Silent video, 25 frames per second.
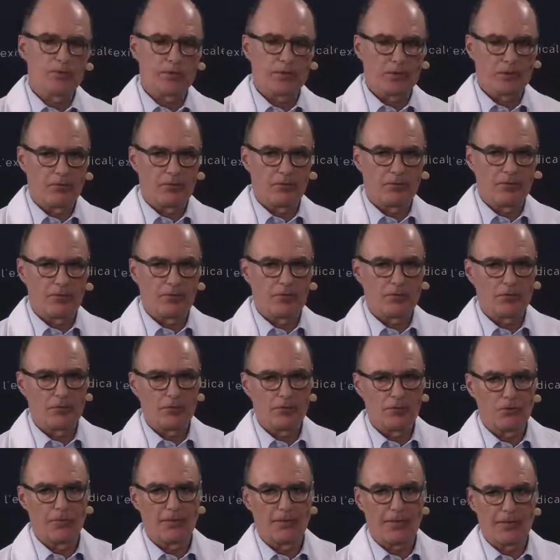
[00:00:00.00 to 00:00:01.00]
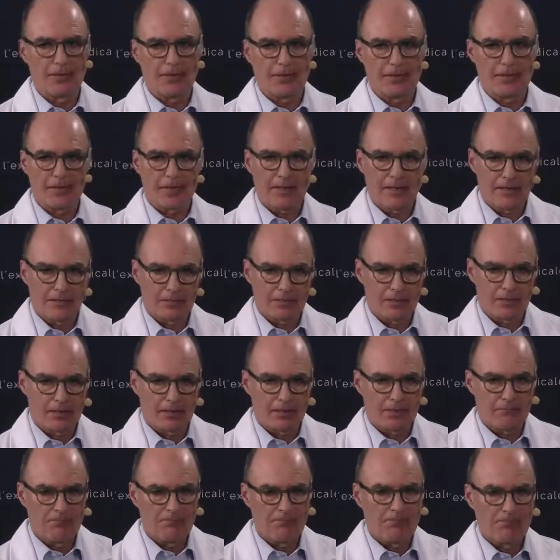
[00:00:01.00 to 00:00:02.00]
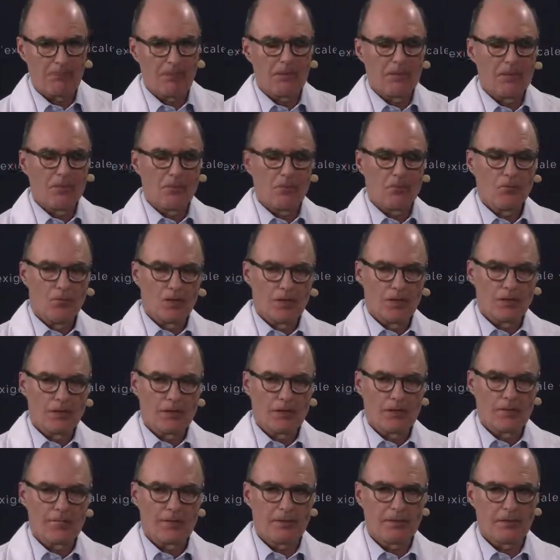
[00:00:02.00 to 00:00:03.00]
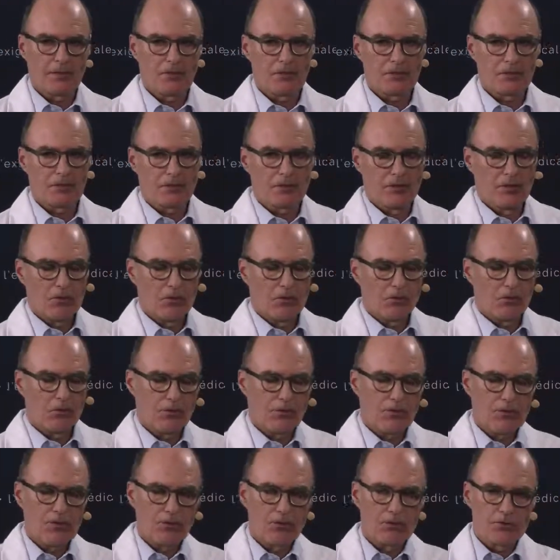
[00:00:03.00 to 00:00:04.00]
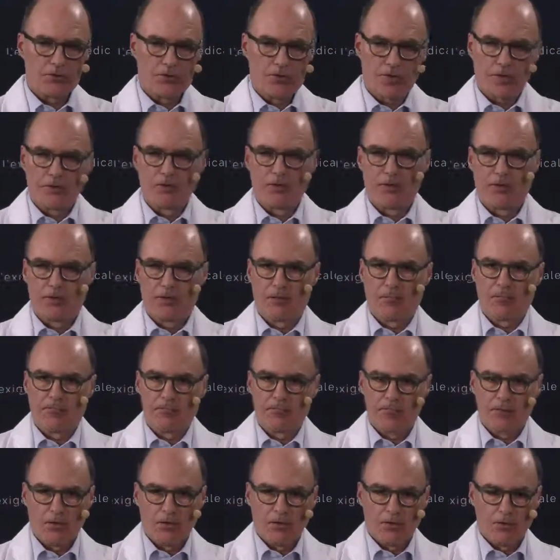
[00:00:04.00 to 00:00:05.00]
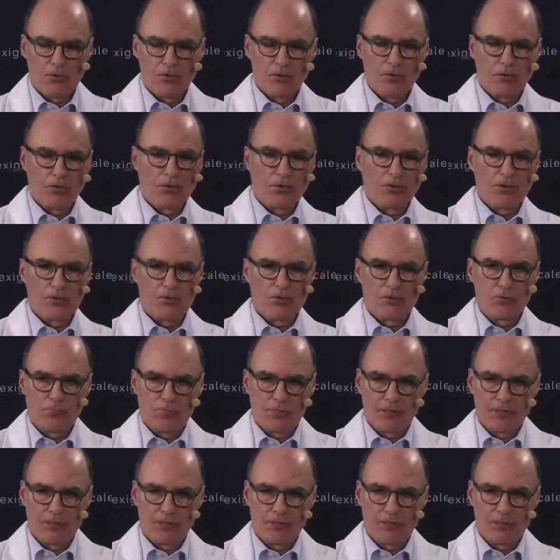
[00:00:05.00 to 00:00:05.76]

recommend to do by cannula. Why? Because when you use cannula, you are going to